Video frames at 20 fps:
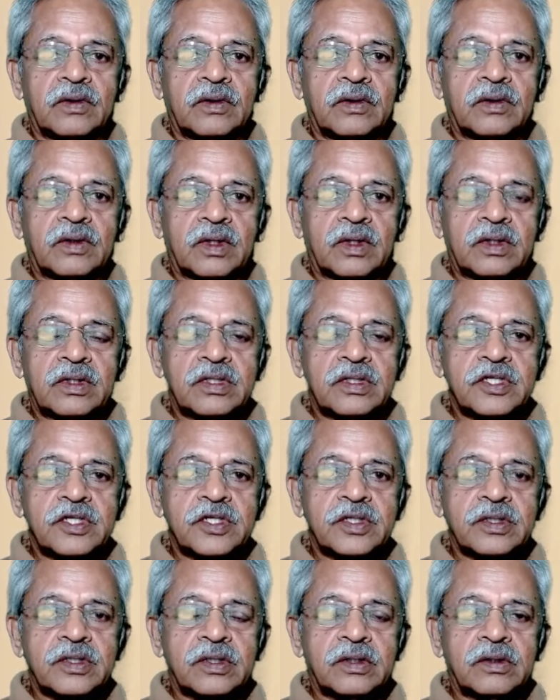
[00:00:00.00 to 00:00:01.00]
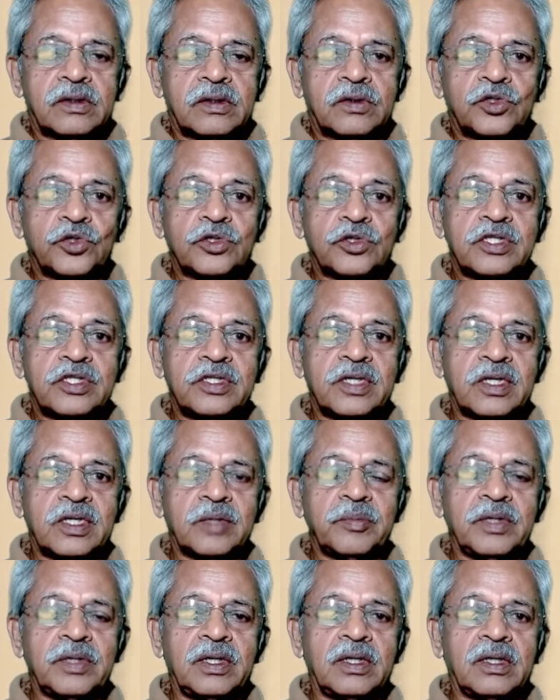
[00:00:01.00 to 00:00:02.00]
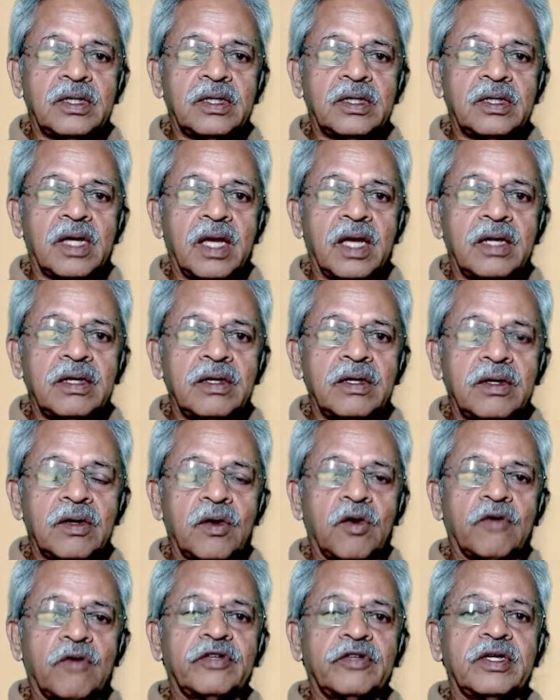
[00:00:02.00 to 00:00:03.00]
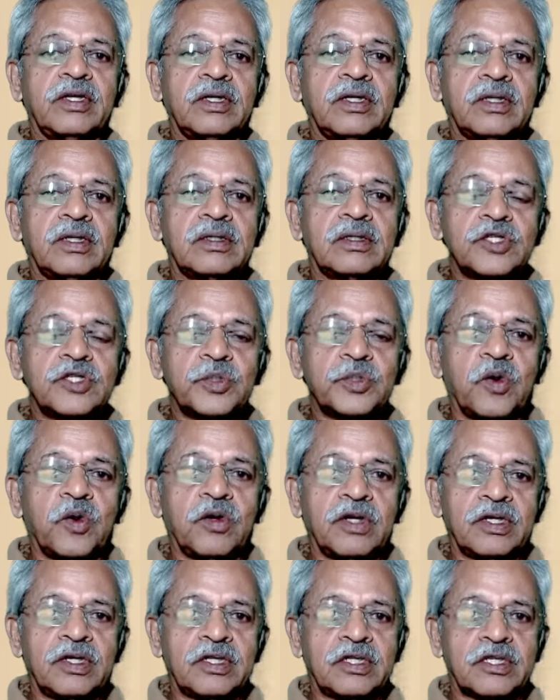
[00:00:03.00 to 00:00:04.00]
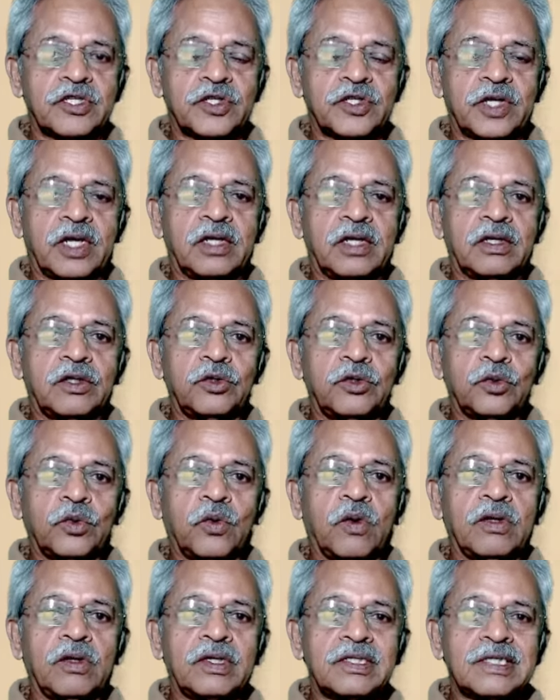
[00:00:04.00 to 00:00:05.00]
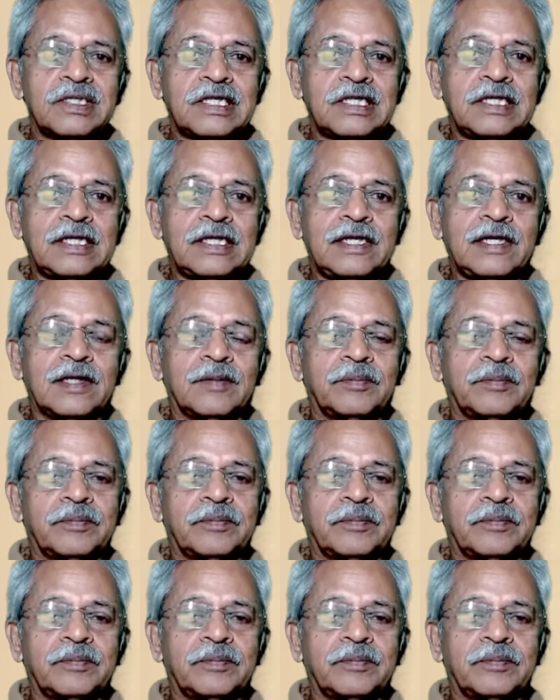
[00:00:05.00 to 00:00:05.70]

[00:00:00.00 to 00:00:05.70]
that is to the terminal end of the small intestine. You call it ileum.